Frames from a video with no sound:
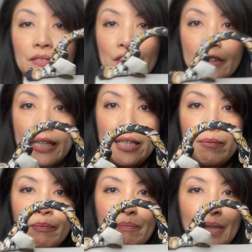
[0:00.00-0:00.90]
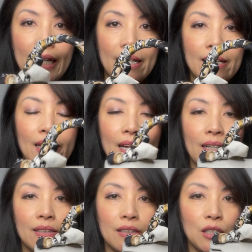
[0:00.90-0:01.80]
for Teddy Blake
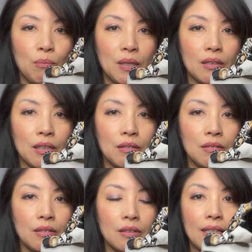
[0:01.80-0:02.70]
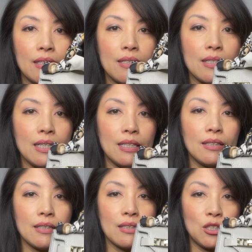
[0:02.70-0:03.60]
and a coupon code is
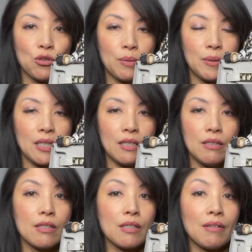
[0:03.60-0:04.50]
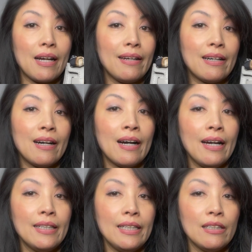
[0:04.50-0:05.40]
in the description, so I
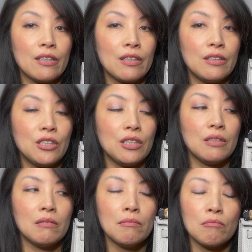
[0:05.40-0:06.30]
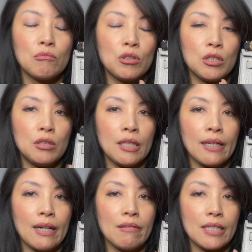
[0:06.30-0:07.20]
highly encourage you to
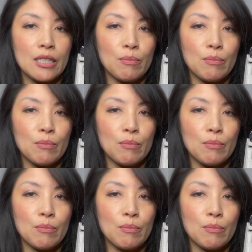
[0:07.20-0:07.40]
check out this